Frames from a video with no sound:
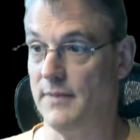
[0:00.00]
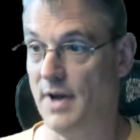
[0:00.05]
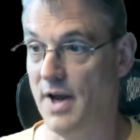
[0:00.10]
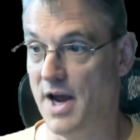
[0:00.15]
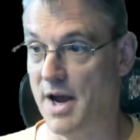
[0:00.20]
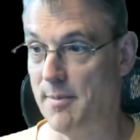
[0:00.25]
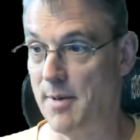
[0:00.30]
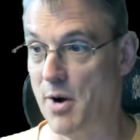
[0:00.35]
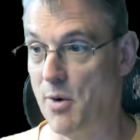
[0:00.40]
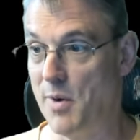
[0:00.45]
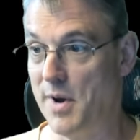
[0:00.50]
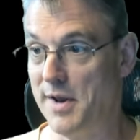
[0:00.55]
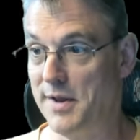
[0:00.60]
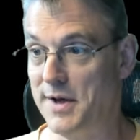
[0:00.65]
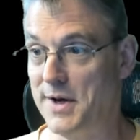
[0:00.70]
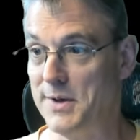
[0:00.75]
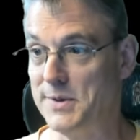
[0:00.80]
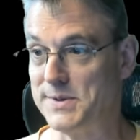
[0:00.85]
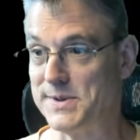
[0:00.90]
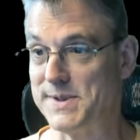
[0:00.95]
How about one of
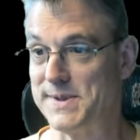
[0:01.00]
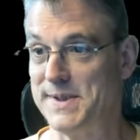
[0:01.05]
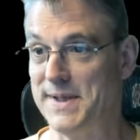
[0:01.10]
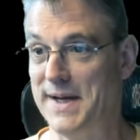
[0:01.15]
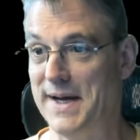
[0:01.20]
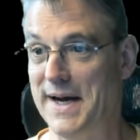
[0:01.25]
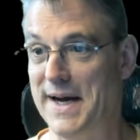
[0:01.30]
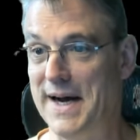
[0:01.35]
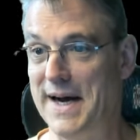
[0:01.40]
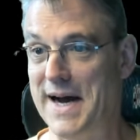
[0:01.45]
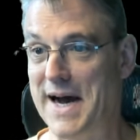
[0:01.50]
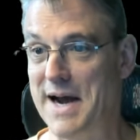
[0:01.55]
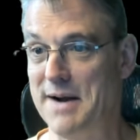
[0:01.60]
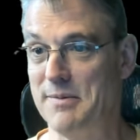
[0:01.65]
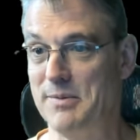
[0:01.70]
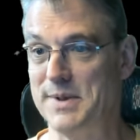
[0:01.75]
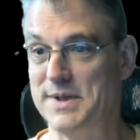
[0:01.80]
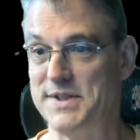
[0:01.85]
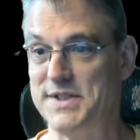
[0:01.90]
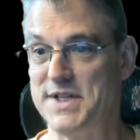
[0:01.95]
those? Uh, I
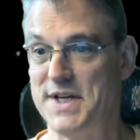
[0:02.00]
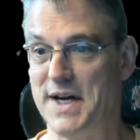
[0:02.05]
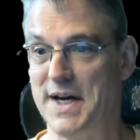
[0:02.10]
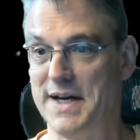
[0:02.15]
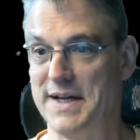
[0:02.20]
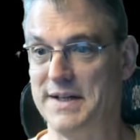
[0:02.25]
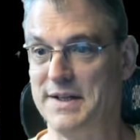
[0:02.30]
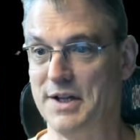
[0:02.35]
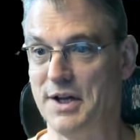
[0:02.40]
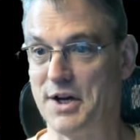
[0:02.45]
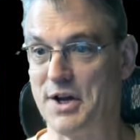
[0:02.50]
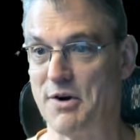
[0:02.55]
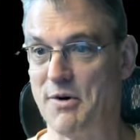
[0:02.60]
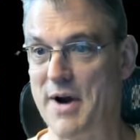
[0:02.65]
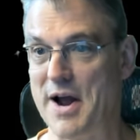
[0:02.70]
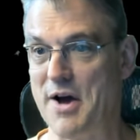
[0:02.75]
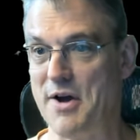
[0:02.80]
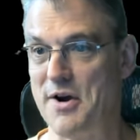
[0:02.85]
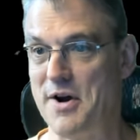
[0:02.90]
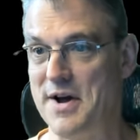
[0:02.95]
went uh, looking
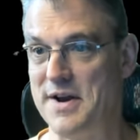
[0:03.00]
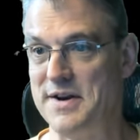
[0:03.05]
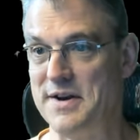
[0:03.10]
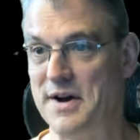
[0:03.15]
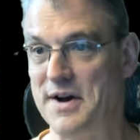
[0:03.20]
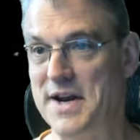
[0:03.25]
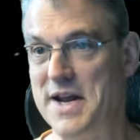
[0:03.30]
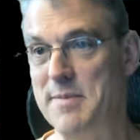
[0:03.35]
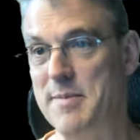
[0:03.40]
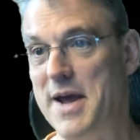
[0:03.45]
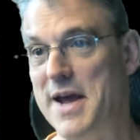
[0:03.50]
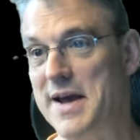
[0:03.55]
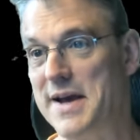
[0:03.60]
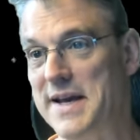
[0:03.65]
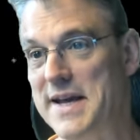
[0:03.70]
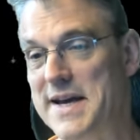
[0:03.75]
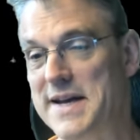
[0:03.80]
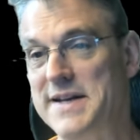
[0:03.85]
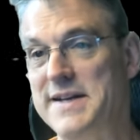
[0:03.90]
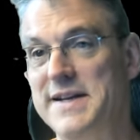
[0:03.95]
around on, on eBay
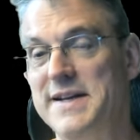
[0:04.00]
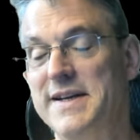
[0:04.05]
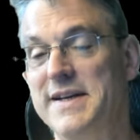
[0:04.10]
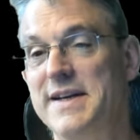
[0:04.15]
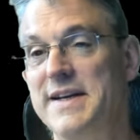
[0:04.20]
again.